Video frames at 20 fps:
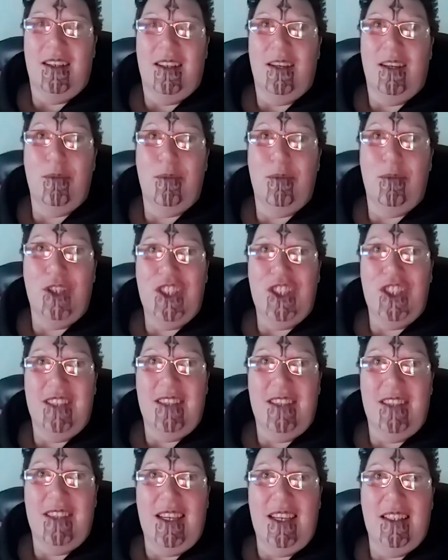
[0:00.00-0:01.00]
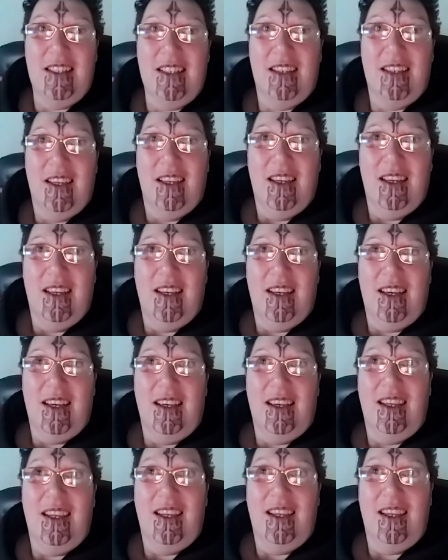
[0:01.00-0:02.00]
impression that
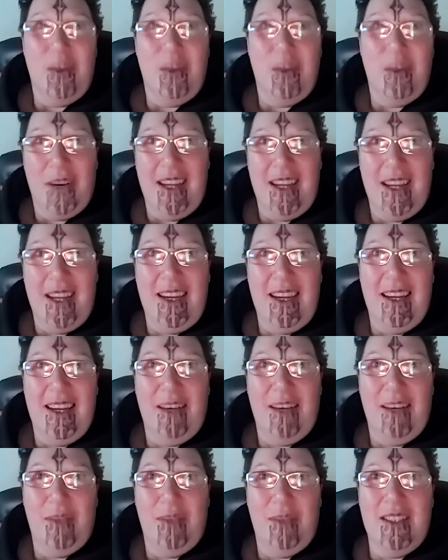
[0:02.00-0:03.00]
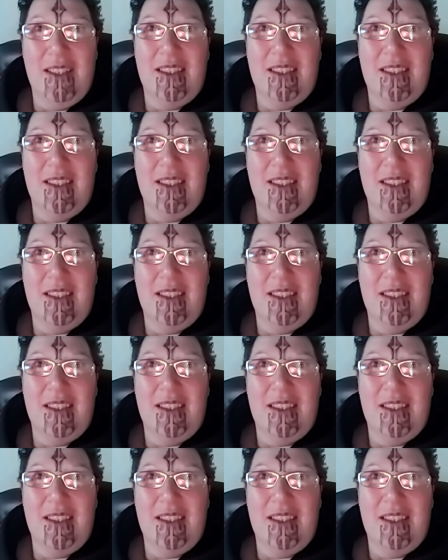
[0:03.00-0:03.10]
Pennywai was